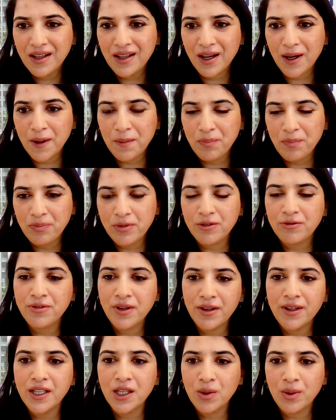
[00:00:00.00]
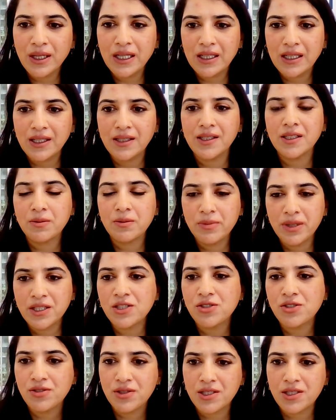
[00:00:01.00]
But very quickly, the
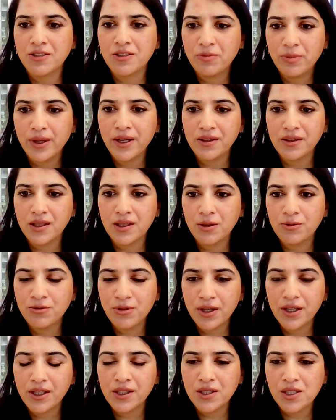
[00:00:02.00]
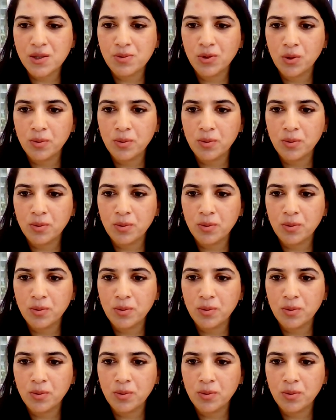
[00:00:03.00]
administrative burden of running a